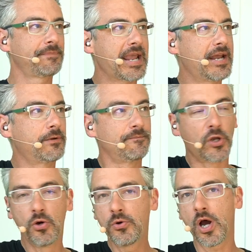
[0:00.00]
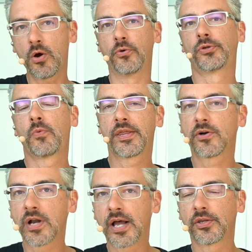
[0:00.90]
And who knows
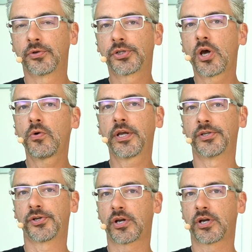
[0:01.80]
whether or not those tokens